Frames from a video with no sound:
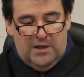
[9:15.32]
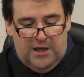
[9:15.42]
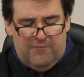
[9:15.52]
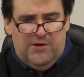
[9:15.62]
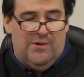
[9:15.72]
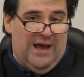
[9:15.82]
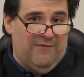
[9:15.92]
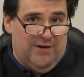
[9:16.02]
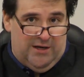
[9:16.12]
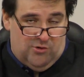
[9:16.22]
if you
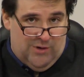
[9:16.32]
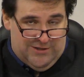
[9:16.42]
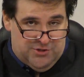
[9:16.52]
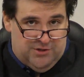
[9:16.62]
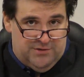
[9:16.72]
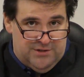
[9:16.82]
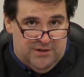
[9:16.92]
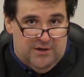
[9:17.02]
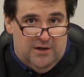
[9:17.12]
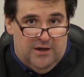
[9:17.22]
have any questions
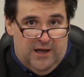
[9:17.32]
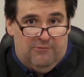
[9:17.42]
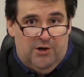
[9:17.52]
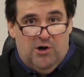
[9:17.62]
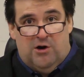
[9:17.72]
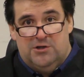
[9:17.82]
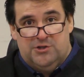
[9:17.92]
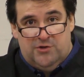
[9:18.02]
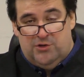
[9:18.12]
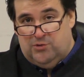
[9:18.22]
in regards
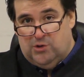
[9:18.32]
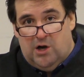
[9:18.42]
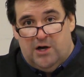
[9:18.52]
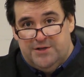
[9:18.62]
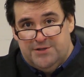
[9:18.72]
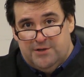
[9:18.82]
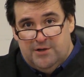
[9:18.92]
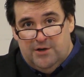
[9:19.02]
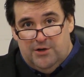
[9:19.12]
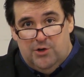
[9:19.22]
to the new laws,
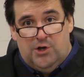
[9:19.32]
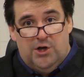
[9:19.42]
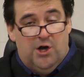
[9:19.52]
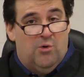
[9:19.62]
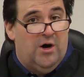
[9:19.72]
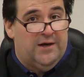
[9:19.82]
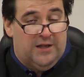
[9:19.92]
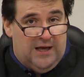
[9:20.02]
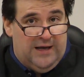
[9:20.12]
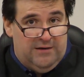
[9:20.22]
you can go
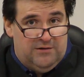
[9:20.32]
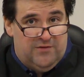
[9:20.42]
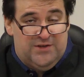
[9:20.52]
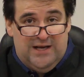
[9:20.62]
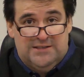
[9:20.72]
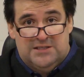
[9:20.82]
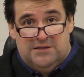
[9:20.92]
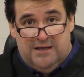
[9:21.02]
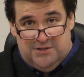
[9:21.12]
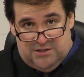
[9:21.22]
online to the Texas
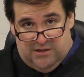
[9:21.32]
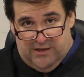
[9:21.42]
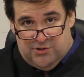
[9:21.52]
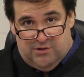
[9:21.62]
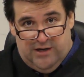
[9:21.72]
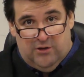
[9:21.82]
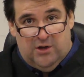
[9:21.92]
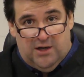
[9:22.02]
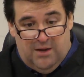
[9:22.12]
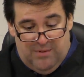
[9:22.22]
Legislature and
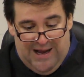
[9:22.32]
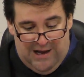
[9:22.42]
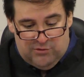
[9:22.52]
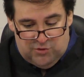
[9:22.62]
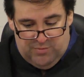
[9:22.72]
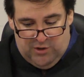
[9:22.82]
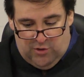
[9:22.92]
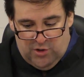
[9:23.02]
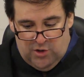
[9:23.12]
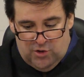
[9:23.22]
look up House
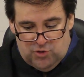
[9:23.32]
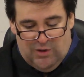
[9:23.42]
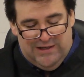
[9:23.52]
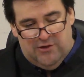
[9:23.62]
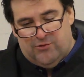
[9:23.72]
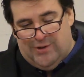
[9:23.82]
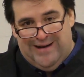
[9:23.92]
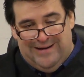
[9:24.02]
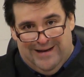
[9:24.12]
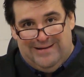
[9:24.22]
Bill
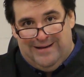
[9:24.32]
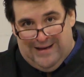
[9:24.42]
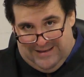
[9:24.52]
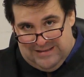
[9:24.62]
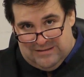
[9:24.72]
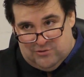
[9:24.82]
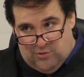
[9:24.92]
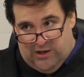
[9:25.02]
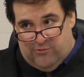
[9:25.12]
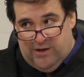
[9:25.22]
2398.
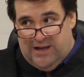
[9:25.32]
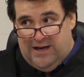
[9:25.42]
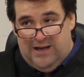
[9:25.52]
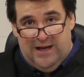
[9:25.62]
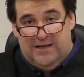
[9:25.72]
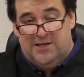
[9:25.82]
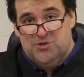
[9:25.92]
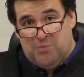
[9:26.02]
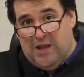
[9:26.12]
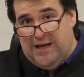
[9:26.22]
2398
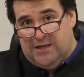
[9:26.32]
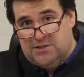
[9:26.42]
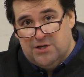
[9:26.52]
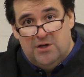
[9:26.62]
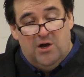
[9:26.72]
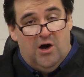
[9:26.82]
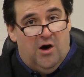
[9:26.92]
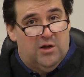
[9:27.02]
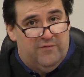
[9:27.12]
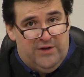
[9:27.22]
explains
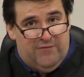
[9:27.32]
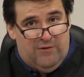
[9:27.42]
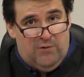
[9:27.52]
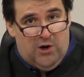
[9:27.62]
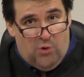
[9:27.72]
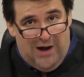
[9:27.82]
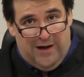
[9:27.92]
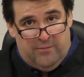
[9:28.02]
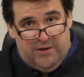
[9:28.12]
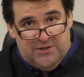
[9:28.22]
all of the different
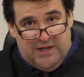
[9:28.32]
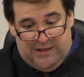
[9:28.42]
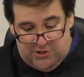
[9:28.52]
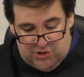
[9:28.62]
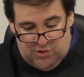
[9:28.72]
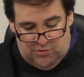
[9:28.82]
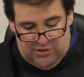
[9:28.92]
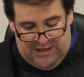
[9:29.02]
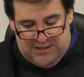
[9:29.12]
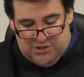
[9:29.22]
requirements that a
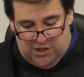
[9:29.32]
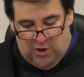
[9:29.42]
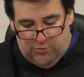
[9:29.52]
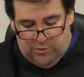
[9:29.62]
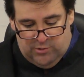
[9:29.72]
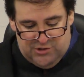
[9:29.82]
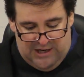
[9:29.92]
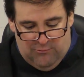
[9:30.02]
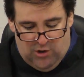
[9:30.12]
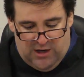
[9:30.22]
student has to go through, which
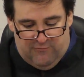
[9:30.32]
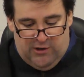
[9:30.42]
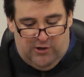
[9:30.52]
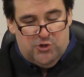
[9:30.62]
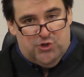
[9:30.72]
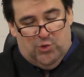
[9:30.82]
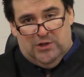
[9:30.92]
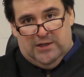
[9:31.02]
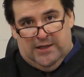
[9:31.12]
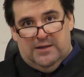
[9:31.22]
I will cover here
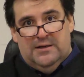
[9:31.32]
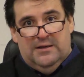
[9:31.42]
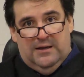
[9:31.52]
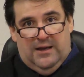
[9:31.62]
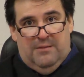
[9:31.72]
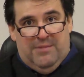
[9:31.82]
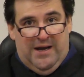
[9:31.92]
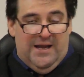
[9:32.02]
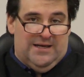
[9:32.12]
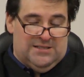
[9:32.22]
shortly in my
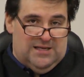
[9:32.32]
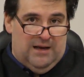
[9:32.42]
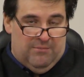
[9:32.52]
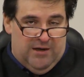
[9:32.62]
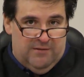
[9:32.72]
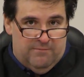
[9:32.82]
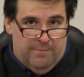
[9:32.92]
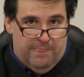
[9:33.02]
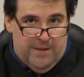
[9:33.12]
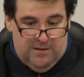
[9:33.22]
next segment.
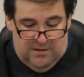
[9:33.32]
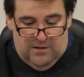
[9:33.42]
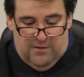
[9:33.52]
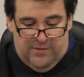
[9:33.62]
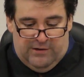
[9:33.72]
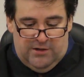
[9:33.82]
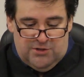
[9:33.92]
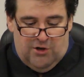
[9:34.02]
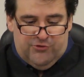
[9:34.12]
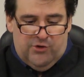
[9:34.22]
There is
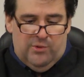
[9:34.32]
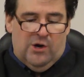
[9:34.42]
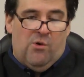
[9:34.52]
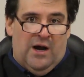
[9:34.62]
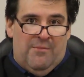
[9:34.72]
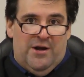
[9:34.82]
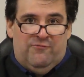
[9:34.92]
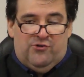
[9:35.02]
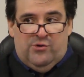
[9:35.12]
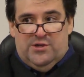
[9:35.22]
also the requirement
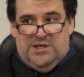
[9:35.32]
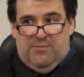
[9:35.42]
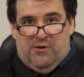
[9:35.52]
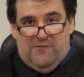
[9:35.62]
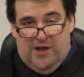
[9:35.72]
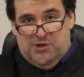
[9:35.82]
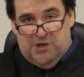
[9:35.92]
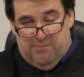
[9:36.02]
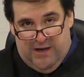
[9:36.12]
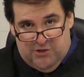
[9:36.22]
of truancy
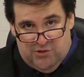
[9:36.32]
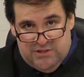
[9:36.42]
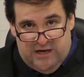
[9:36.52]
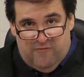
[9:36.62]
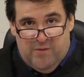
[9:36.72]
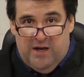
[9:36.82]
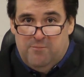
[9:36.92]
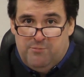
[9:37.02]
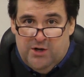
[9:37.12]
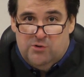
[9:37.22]
prevention measures that have been
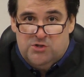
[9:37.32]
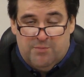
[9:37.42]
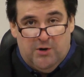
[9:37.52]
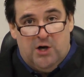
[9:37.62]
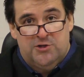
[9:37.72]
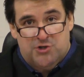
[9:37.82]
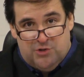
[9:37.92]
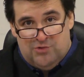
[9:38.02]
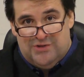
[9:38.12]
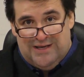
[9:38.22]
imposed upon
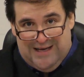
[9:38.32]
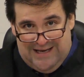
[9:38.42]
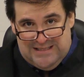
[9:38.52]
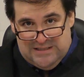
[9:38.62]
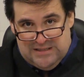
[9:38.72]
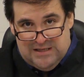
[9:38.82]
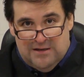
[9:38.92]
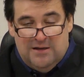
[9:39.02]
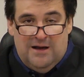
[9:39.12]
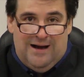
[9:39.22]
student cases.
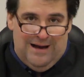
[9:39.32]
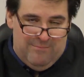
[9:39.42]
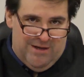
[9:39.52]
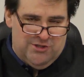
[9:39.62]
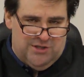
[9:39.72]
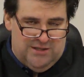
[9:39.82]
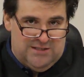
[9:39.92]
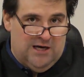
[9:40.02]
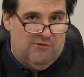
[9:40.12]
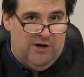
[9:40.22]
I mention
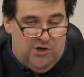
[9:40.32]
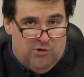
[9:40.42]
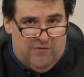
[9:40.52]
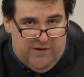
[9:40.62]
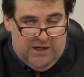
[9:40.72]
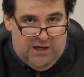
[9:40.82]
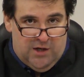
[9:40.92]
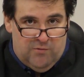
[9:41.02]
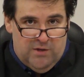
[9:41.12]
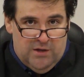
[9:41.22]
this here in your
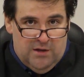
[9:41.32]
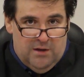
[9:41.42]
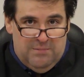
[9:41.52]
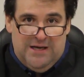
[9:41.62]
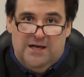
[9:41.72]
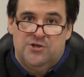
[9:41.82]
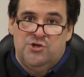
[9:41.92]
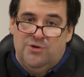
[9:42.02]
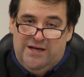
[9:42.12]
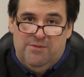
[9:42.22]
video because
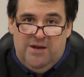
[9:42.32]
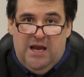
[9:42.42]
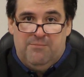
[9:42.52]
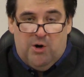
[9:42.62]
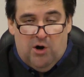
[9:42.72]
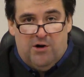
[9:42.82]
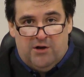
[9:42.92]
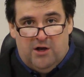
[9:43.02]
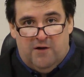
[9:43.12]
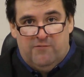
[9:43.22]
you need to be a
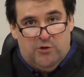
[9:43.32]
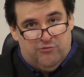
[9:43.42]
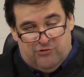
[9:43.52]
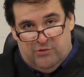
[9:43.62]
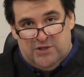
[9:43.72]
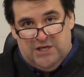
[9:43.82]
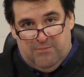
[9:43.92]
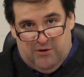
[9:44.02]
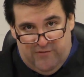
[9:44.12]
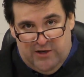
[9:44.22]
part of those truancy
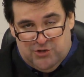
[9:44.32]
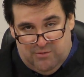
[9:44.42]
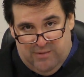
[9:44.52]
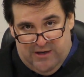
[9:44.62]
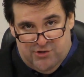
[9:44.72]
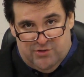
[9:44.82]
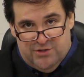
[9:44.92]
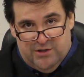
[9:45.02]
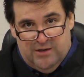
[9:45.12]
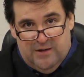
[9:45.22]
prevention
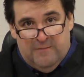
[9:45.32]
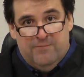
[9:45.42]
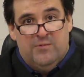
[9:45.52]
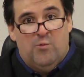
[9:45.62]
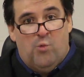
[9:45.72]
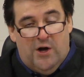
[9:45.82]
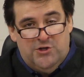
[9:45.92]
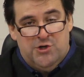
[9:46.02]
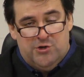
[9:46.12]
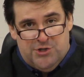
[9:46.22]
measures.
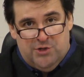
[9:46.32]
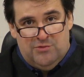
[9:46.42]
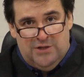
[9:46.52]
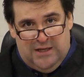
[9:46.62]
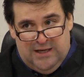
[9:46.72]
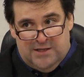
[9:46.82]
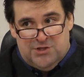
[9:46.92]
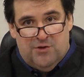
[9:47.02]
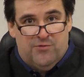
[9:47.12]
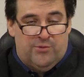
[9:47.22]
Once your student
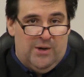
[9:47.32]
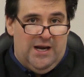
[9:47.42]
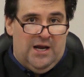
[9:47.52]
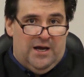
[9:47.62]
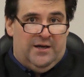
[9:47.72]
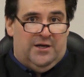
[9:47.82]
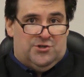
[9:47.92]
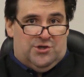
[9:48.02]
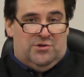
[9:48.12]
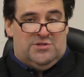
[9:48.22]
hits 3
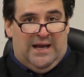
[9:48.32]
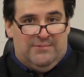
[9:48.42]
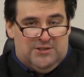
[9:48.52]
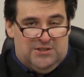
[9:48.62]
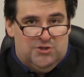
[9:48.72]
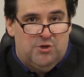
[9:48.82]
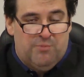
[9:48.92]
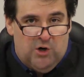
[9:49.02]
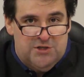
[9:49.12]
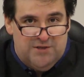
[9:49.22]
unexcused absences or
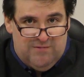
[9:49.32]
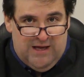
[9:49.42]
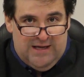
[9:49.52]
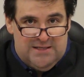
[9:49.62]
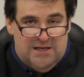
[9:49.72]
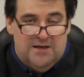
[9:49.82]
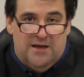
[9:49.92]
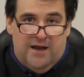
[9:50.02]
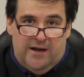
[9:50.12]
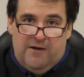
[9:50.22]
parts of days
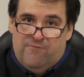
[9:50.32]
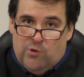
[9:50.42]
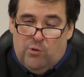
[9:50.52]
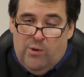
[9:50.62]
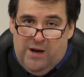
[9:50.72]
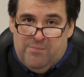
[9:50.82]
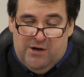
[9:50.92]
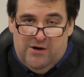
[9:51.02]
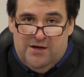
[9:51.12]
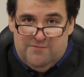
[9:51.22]
in a 4-week
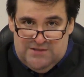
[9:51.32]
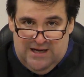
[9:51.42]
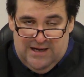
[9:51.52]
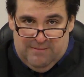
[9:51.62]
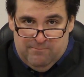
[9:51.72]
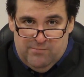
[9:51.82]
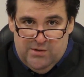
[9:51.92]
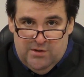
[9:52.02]
period of time,